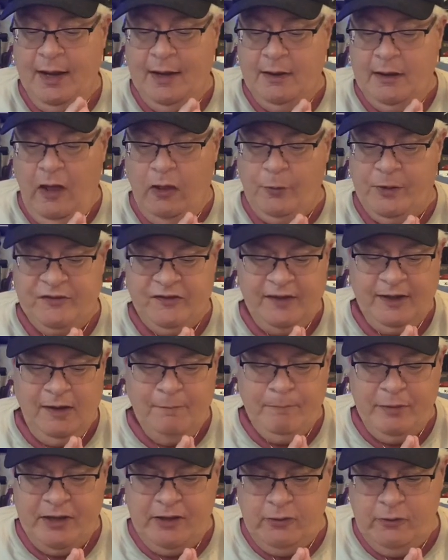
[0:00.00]
In other words, it can
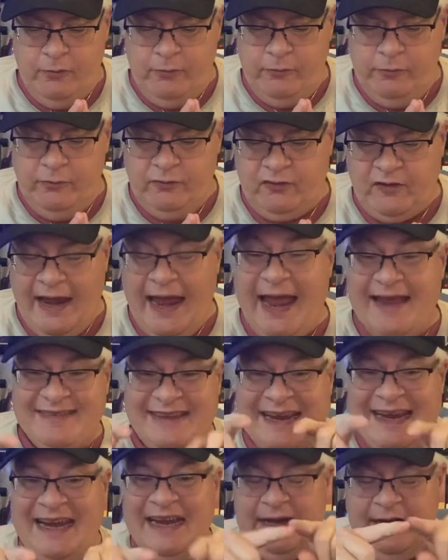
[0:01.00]
be used as a
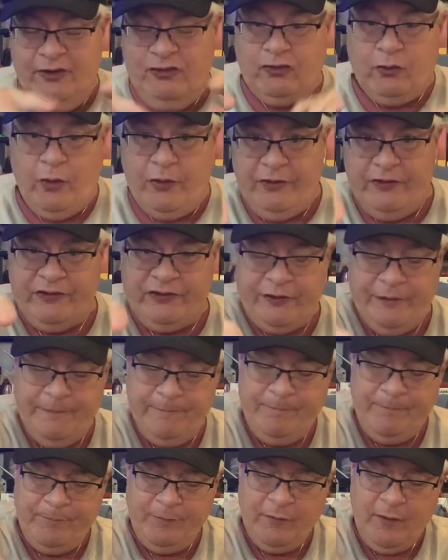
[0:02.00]
heating source
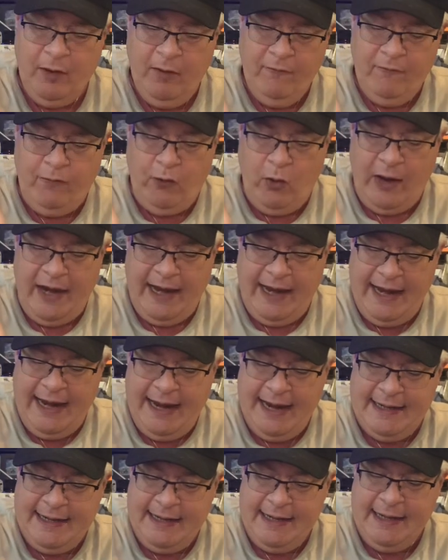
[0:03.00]
for
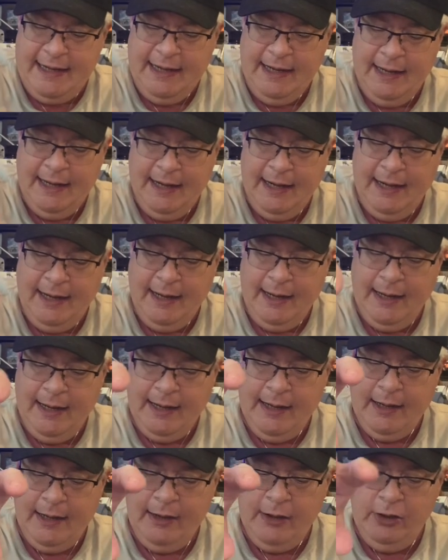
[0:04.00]
any
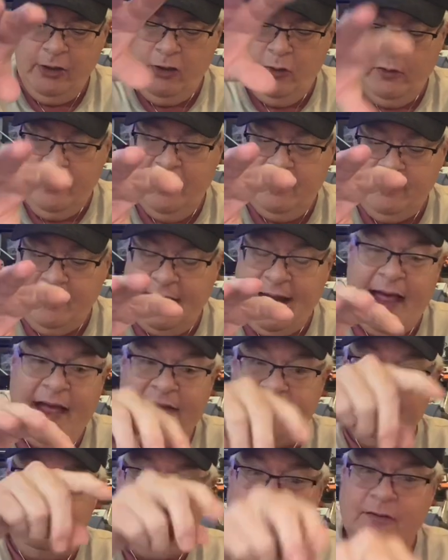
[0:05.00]
unit that
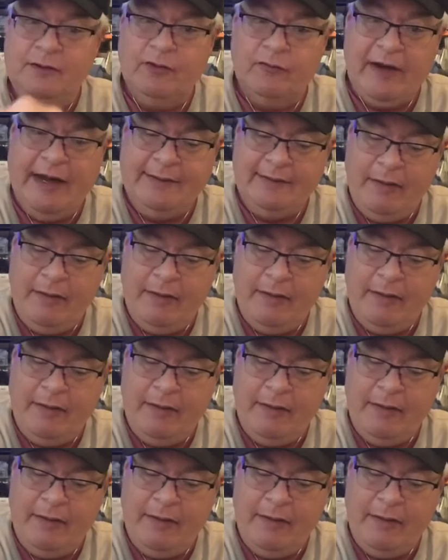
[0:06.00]
has the right